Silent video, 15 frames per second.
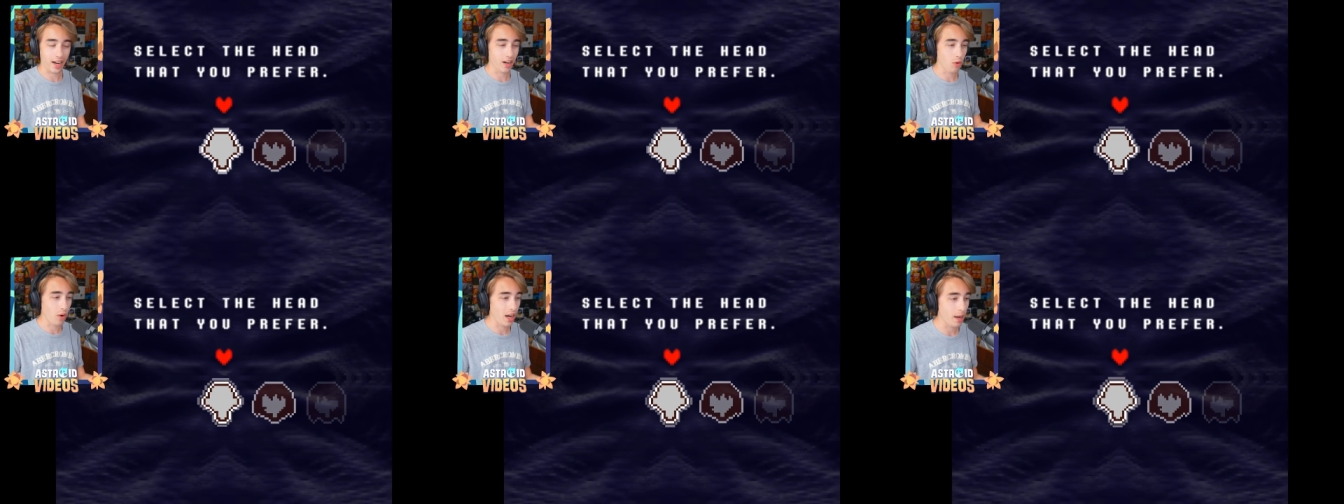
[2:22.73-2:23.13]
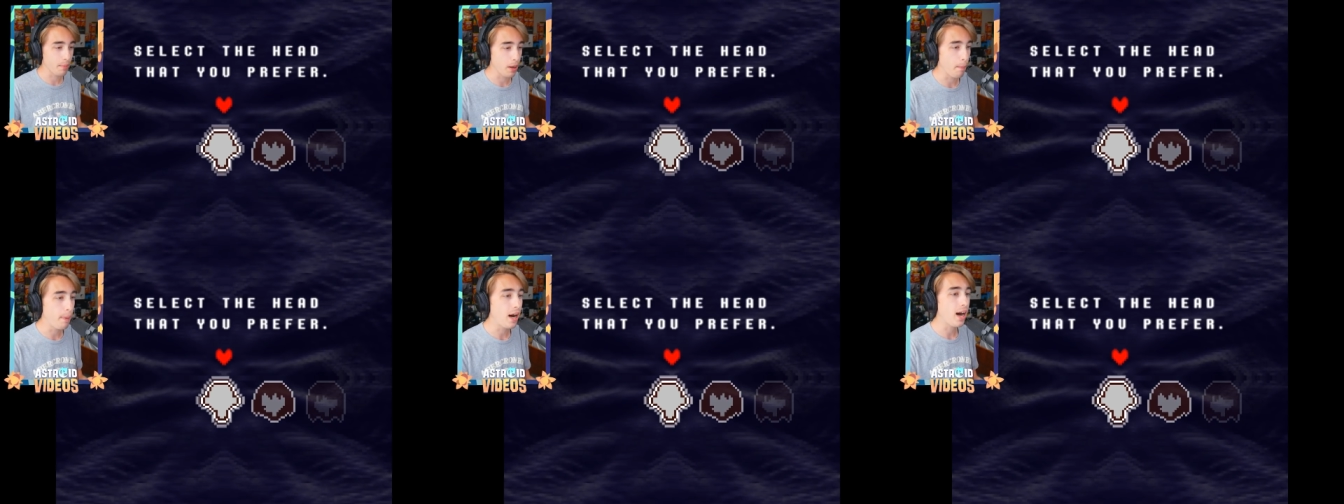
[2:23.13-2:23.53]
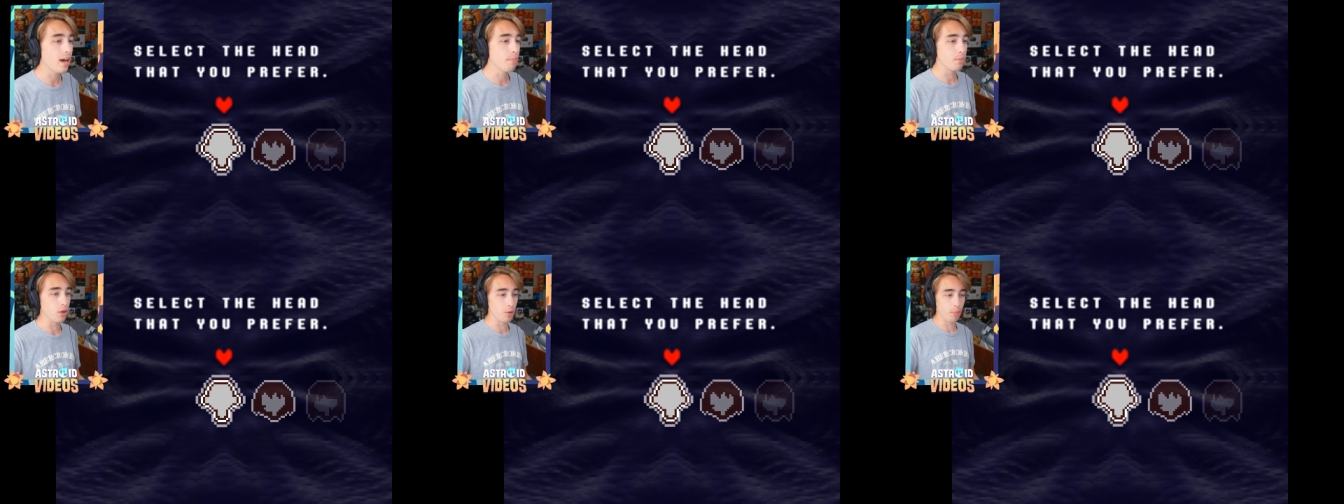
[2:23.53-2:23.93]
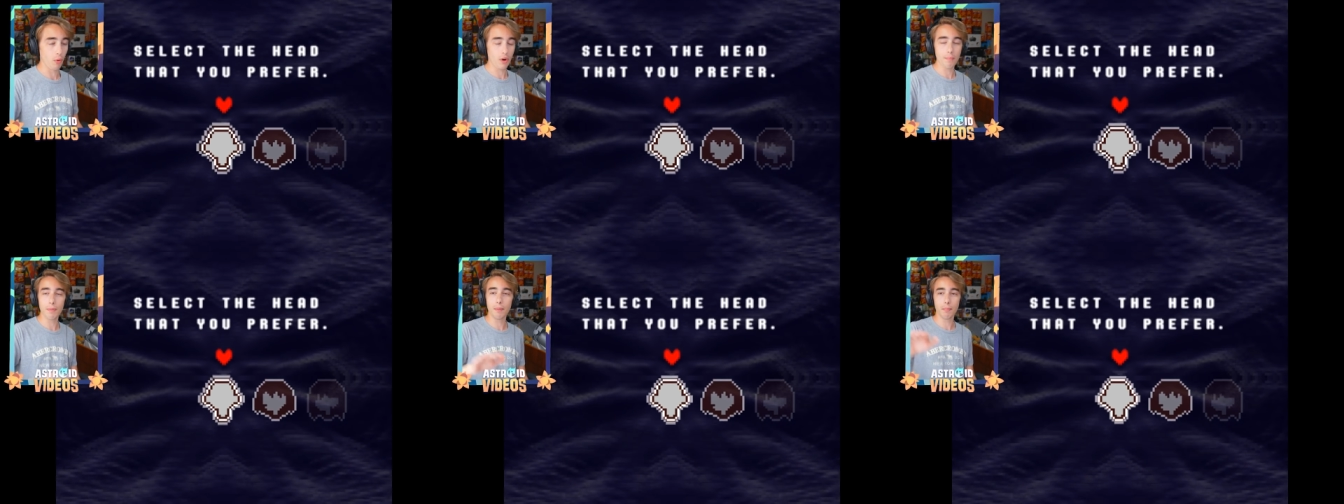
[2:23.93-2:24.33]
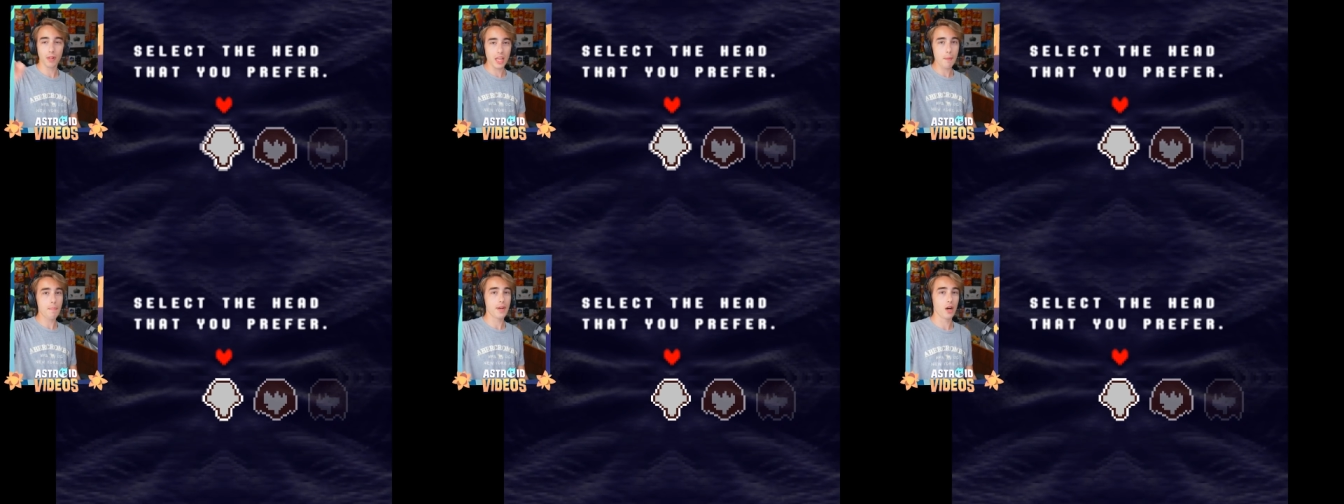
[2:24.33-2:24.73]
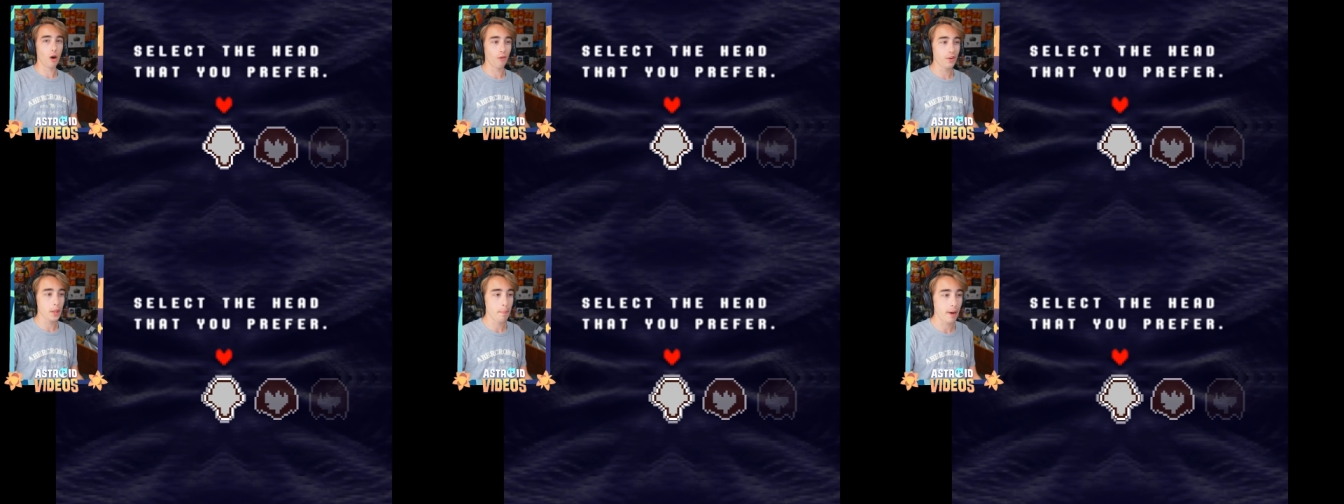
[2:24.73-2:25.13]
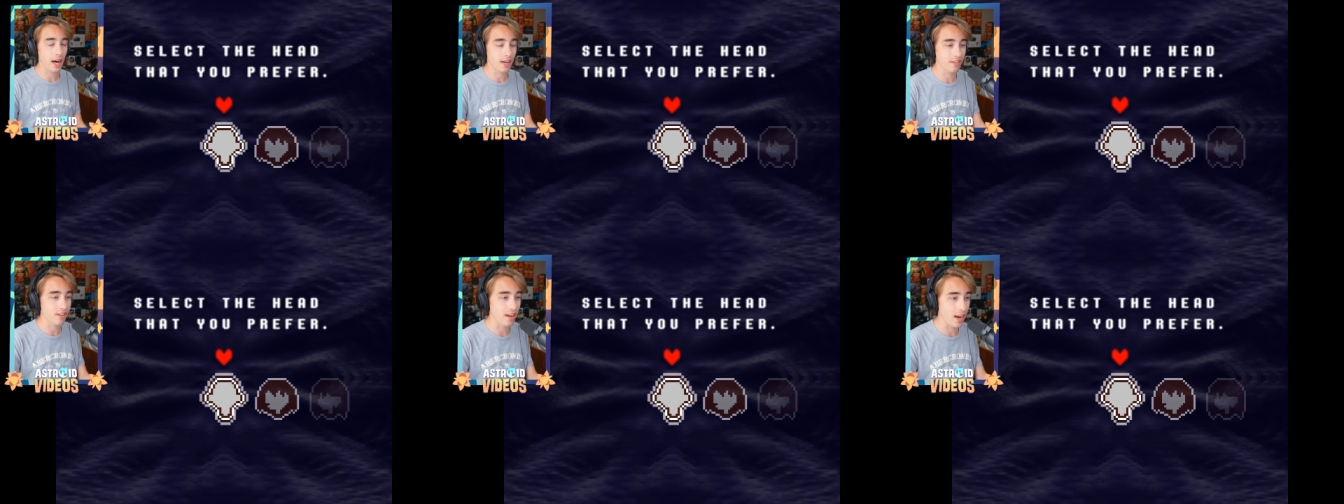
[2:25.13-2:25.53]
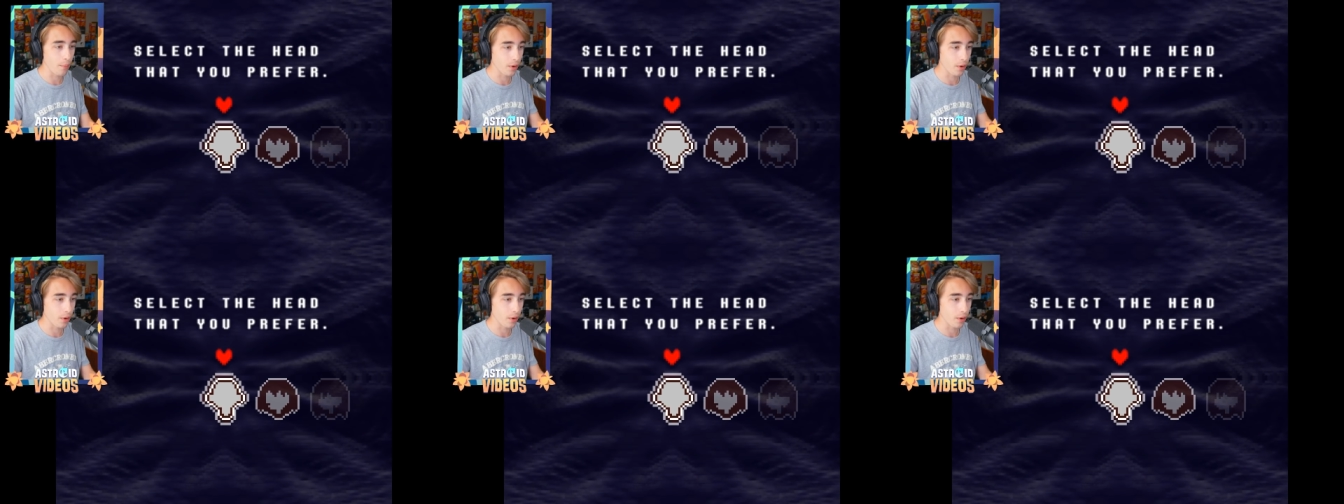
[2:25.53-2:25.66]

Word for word: I don't know why I'm in a pond mood, but we've been leaping over the pond today.